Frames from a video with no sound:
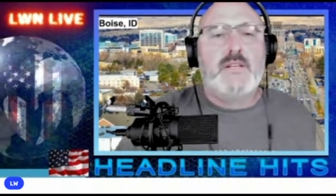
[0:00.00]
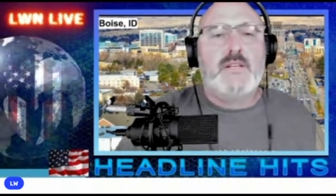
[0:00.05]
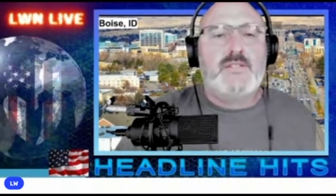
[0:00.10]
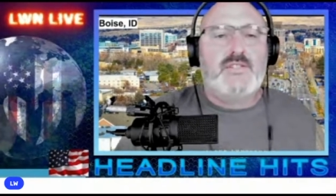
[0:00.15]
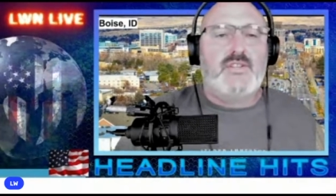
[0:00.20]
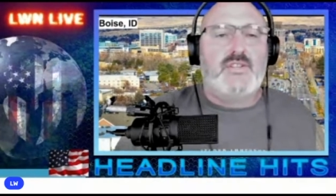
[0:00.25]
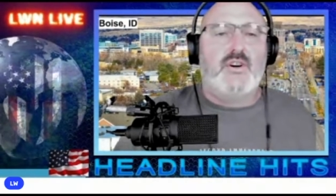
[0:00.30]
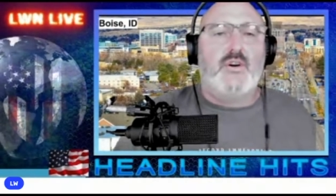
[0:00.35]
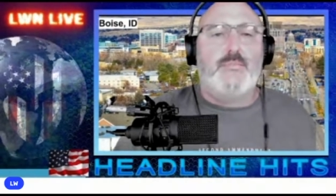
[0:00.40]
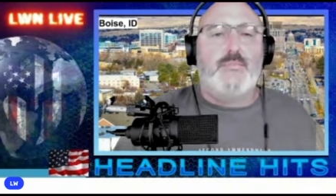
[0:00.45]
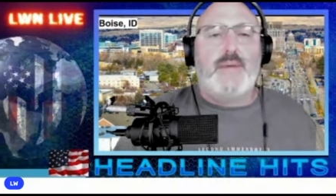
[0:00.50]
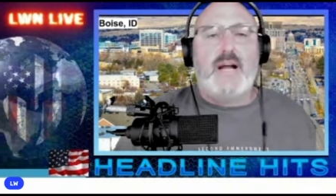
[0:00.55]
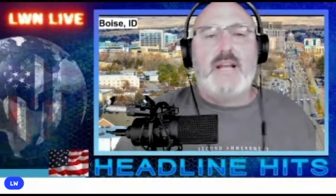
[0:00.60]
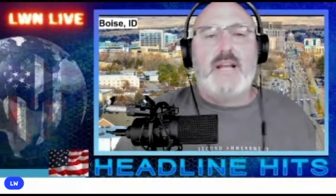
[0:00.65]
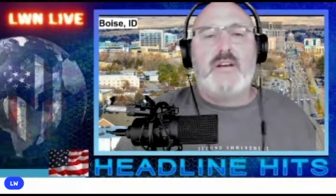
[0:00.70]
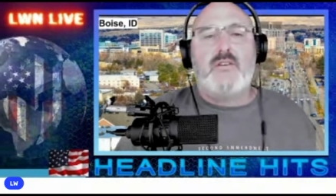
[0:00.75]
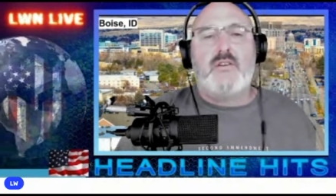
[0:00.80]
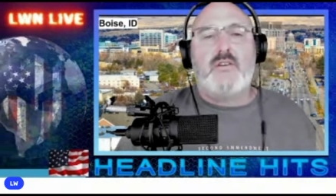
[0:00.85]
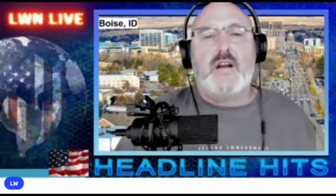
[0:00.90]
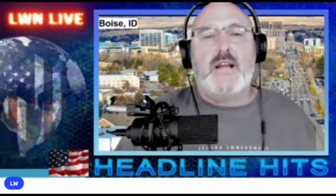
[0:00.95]
So
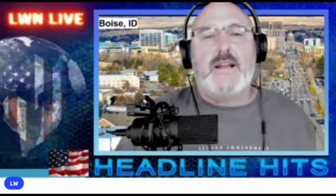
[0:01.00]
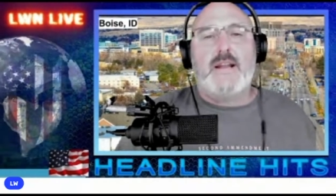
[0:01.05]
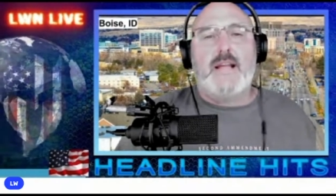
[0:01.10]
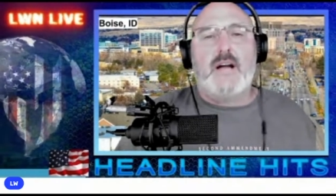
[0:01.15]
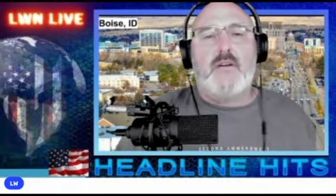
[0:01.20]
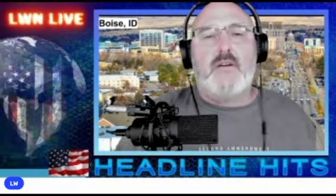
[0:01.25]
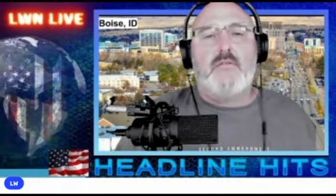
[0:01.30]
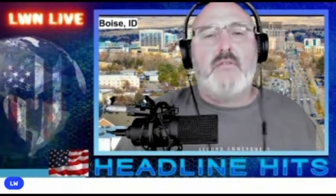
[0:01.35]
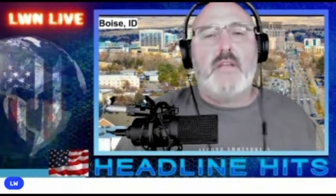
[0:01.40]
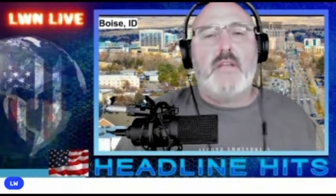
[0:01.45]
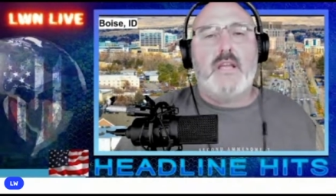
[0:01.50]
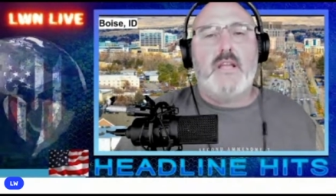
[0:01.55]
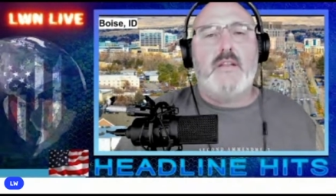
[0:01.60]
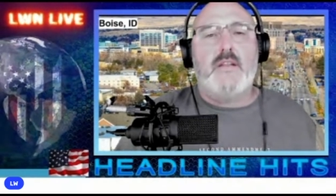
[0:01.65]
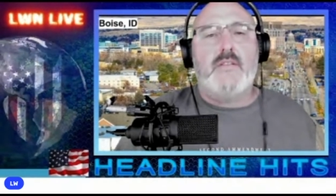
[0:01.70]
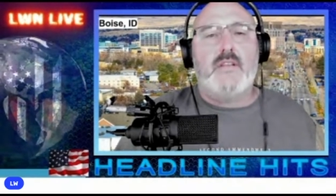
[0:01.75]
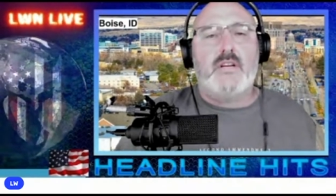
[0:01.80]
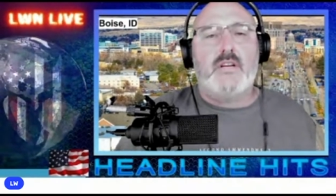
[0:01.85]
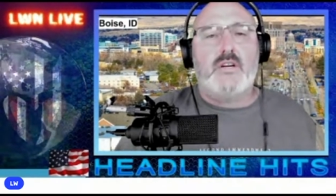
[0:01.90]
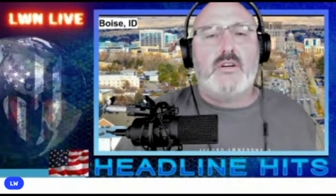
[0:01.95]
Biden cried out
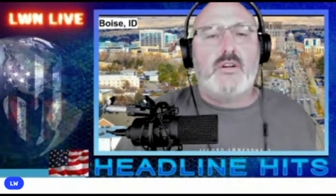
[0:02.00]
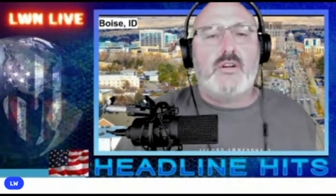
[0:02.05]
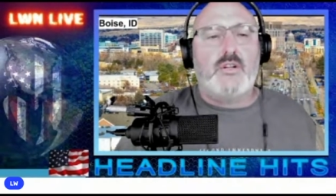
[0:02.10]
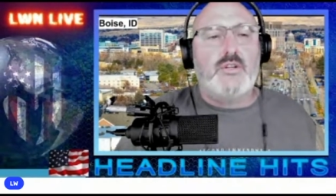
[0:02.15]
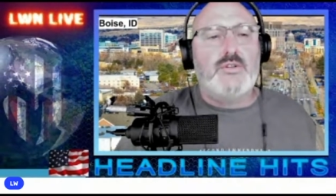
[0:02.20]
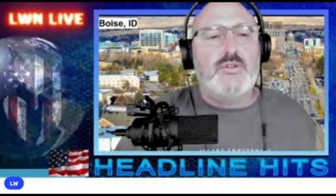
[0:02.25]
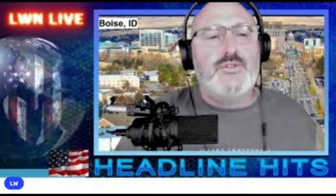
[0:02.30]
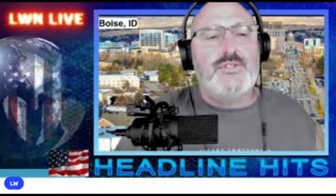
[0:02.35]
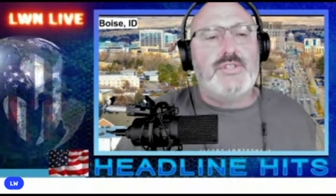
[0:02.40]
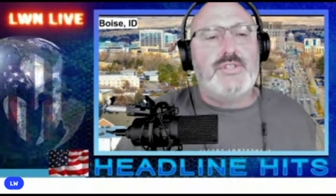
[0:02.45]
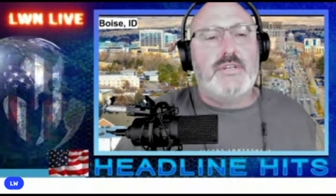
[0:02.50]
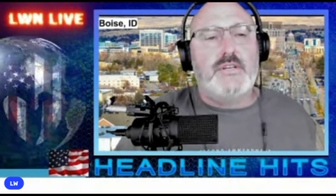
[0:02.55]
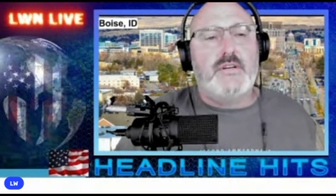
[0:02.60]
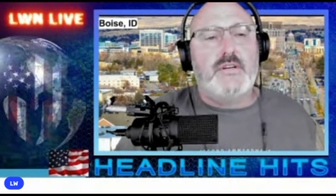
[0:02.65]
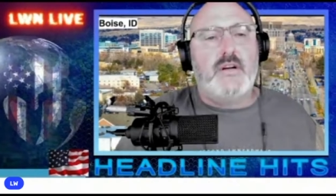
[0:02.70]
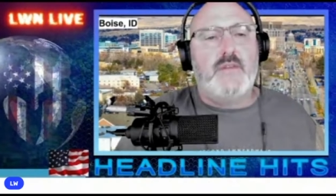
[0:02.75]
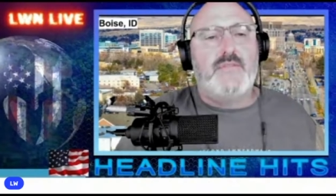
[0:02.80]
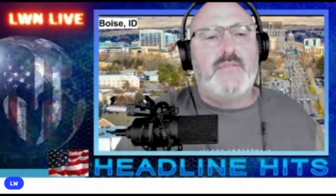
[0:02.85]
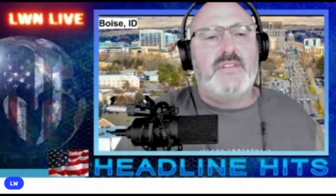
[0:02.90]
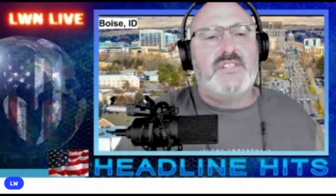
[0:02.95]
in the conclusion
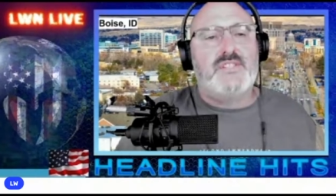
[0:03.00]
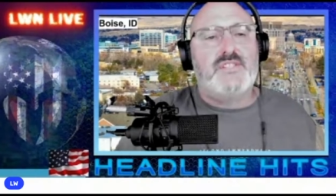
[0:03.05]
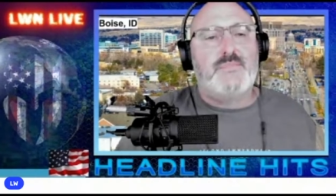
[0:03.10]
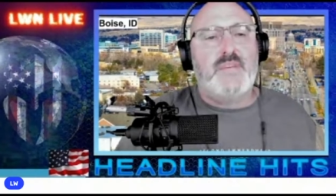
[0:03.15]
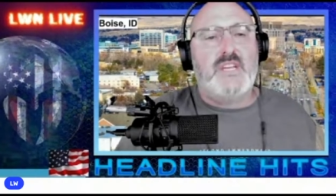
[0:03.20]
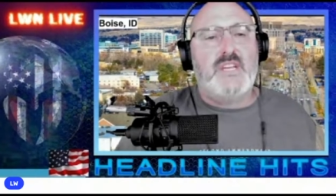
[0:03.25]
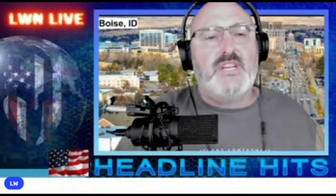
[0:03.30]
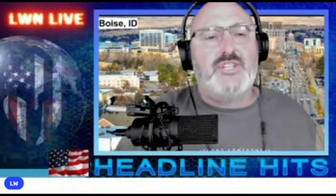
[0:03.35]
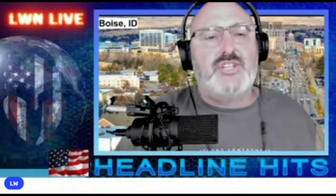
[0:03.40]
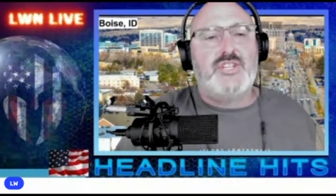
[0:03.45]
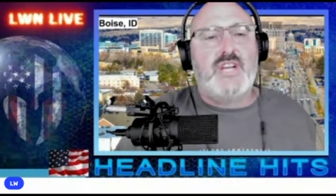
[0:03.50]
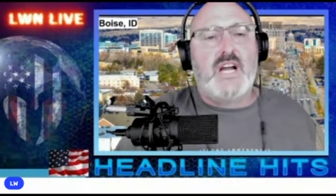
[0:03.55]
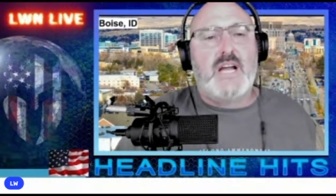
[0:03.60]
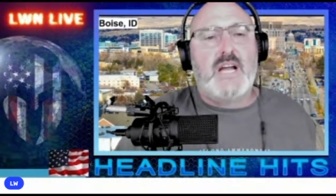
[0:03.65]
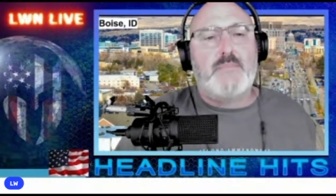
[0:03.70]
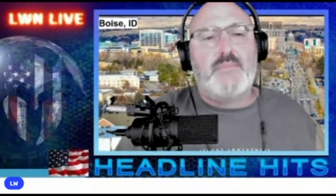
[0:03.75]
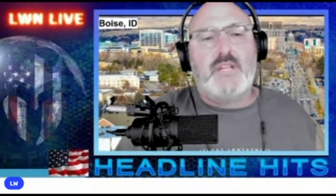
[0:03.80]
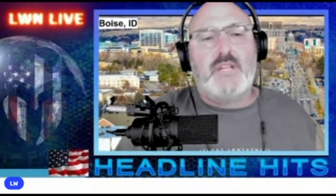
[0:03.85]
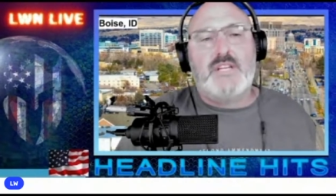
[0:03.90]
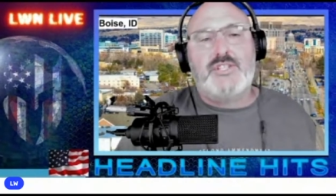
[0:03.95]
of his speech,
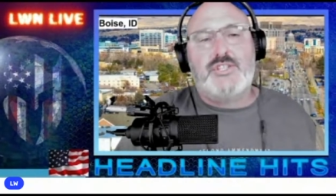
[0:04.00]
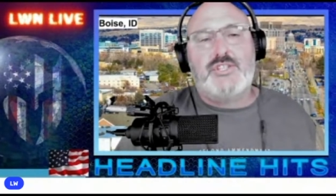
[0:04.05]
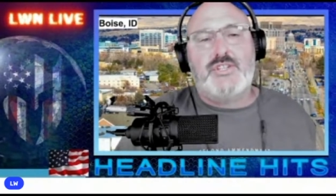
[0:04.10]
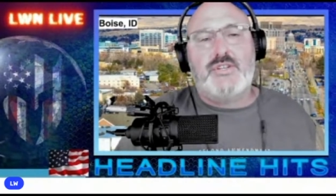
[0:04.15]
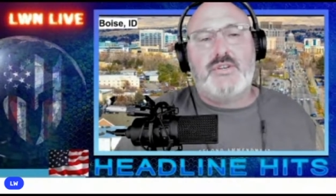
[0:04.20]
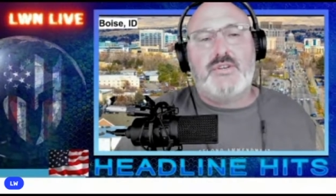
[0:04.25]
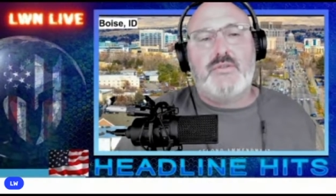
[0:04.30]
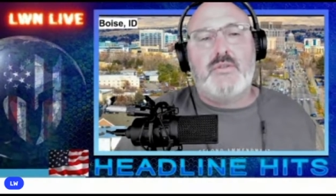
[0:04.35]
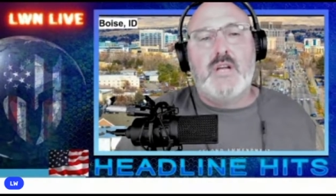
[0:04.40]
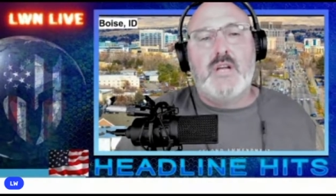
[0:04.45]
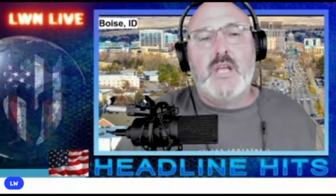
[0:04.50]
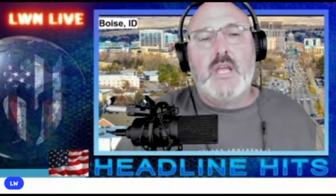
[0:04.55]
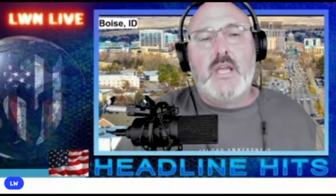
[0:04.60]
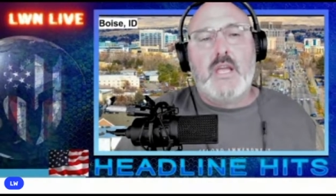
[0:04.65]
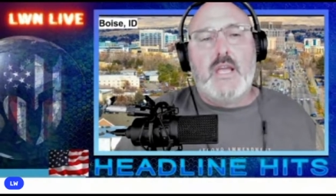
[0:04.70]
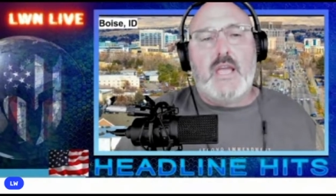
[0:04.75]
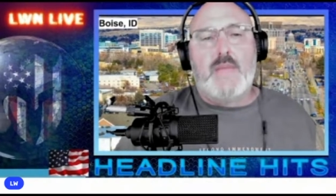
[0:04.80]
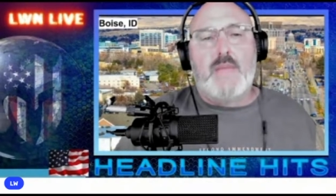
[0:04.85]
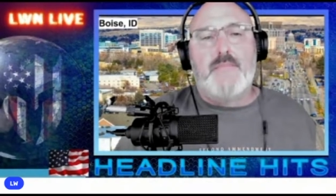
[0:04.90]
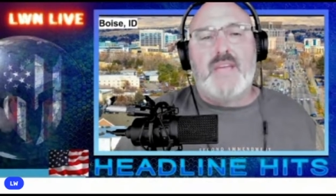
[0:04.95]
"God bless you,
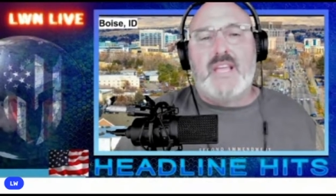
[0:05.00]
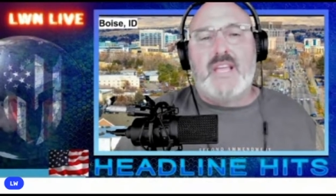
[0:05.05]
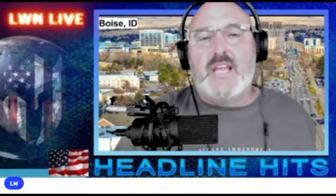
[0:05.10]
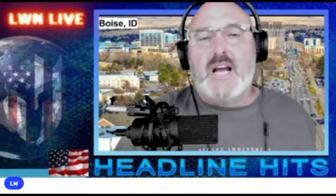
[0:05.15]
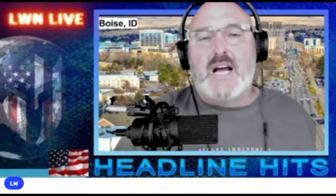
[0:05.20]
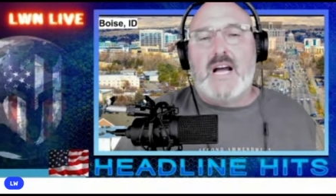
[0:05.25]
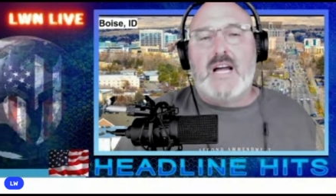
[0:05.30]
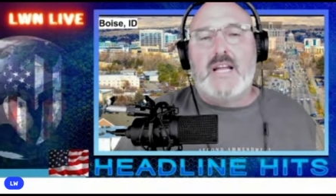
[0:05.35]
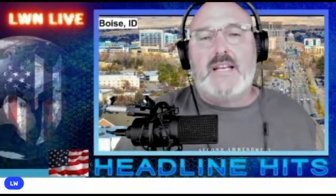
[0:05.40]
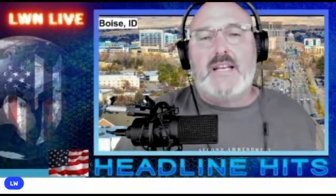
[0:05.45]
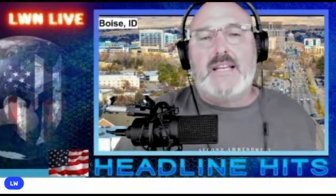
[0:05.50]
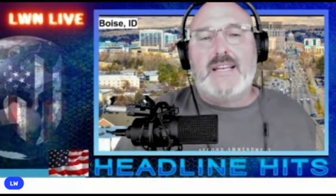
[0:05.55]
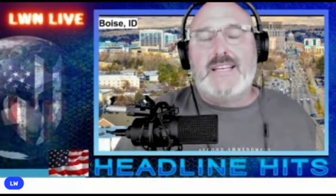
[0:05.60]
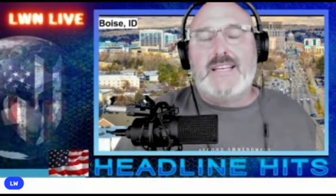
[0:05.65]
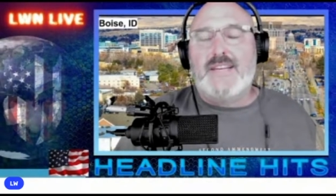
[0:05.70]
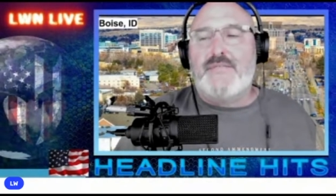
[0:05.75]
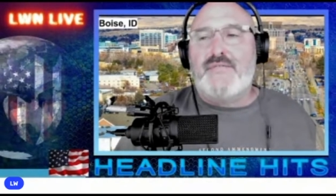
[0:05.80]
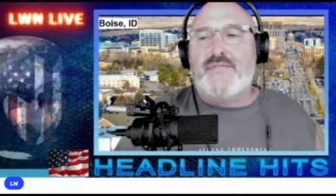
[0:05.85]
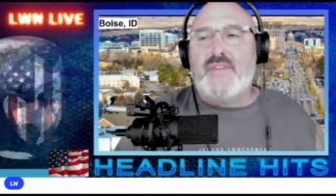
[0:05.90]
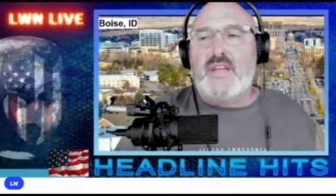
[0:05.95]
and may God
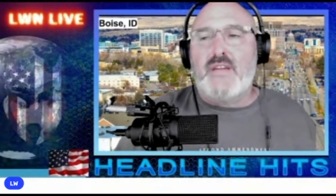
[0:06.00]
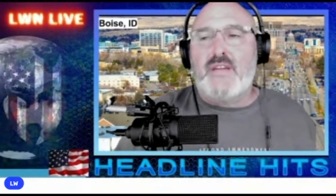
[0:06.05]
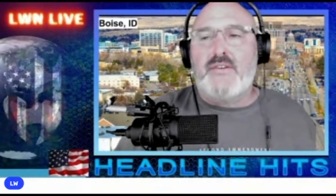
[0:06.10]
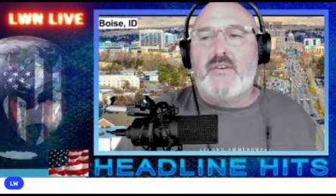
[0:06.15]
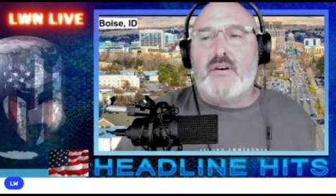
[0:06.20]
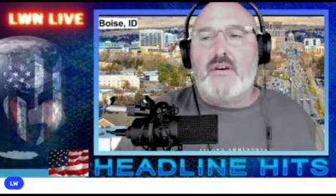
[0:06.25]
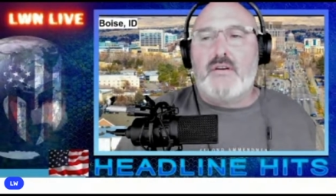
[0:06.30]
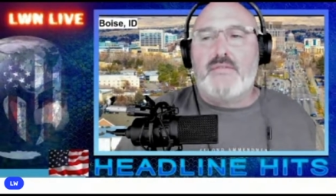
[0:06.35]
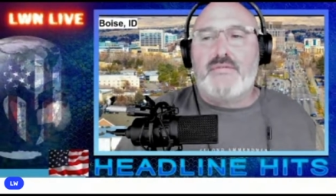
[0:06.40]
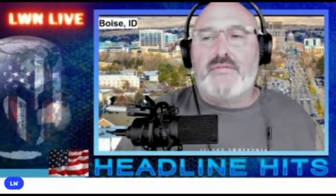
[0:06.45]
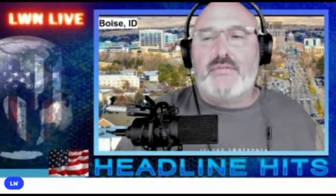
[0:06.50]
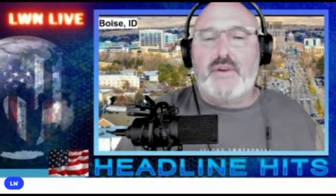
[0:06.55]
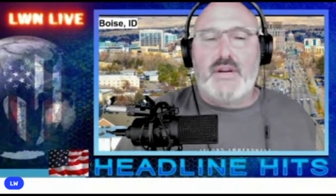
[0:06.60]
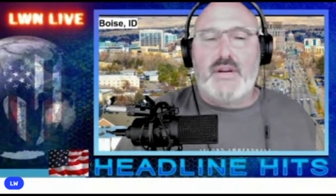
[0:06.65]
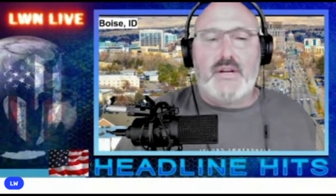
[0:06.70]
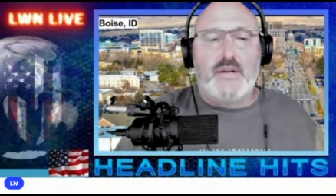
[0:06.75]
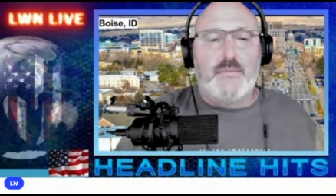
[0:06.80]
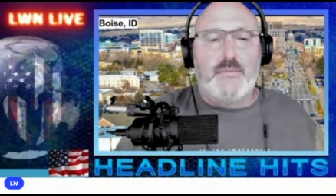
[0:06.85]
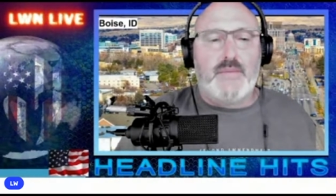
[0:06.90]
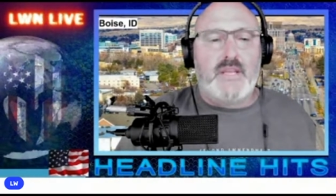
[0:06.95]
defend our
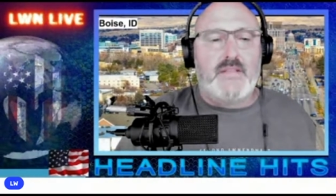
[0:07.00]
freedom."